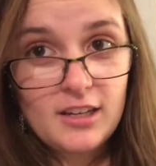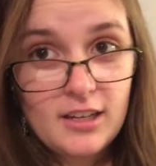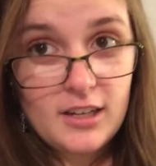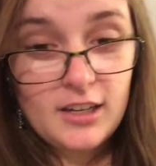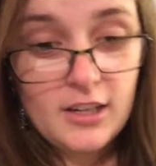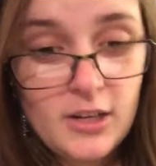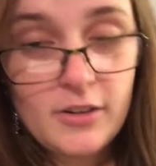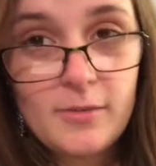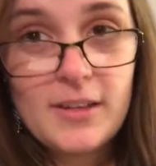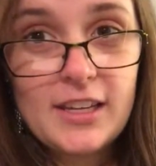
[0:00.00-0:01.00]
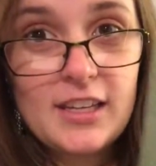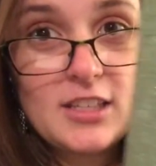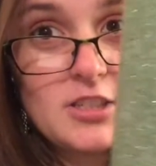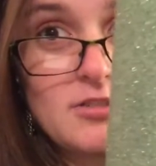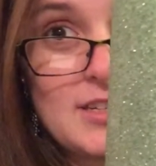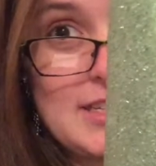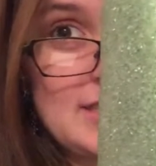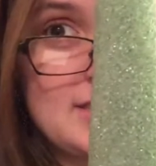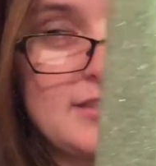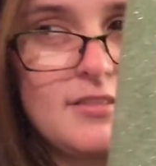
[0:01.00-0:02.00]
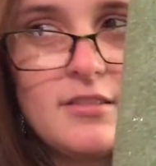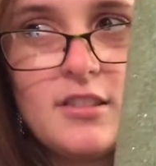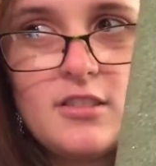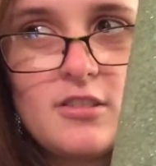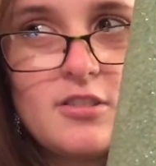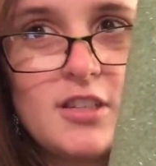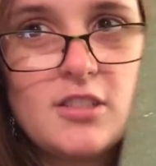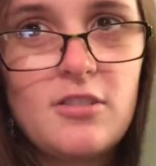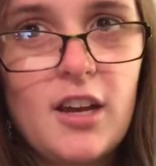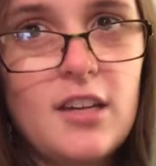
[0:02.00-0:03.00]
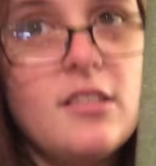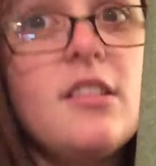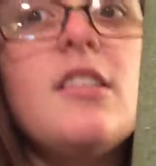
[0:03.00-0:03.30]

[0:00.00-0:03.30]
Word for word: Okay. We're making trees. These are trees, right?